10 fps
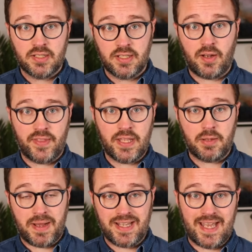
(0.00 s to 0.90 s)
think
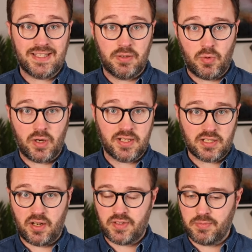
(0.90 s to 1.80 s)
about getting one of these
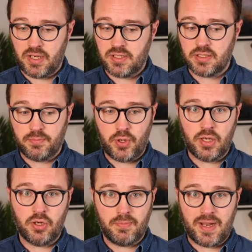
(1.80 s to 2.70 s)
Lifetime ISAs and putting
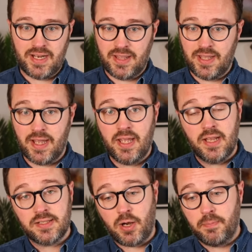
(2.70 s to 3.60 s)
your money in there
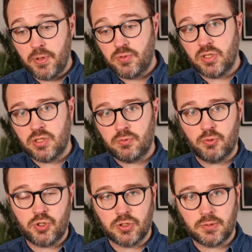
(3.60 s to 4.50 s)
to help boost it towards
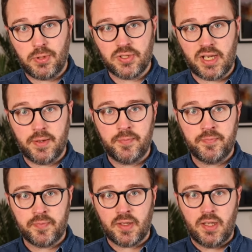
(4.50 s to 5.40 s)
your deposit.
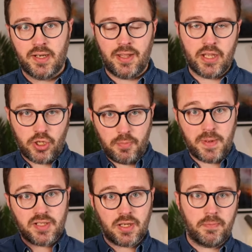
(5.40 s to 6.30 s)
Now, there could be
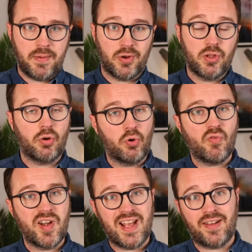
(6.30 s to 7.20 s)
some people who
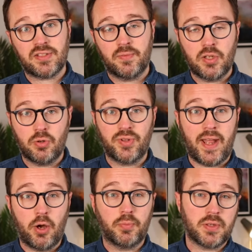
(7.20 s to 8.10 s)
already have something called the
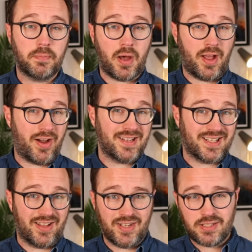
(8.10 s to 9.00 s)
Help to Buy ISA.
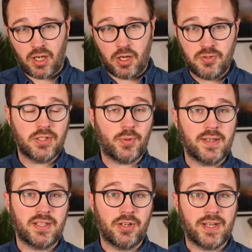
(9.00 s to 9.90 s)
Now, this closed in
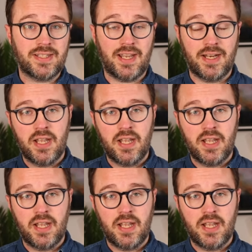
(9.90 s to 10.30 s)
2019